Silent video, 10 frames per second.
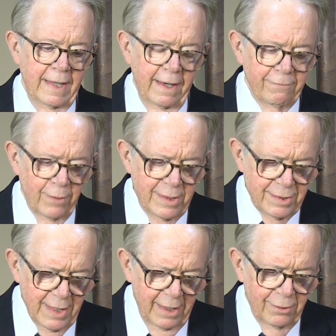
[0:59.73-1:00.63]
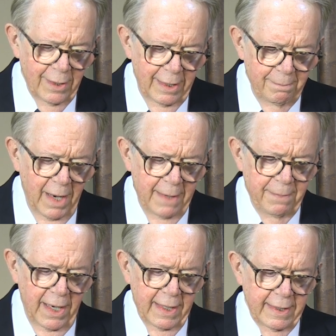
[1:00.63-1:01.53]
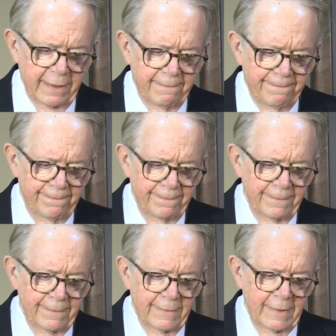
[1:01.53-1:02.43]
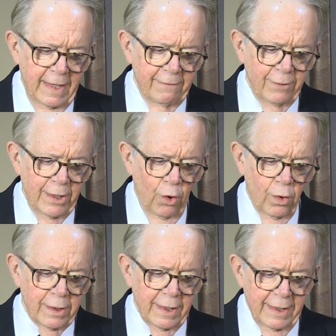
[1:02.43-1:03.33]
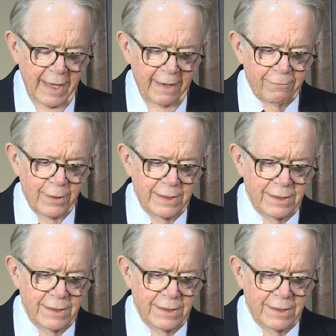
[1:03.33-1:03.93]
Every cell in my body, every organ, every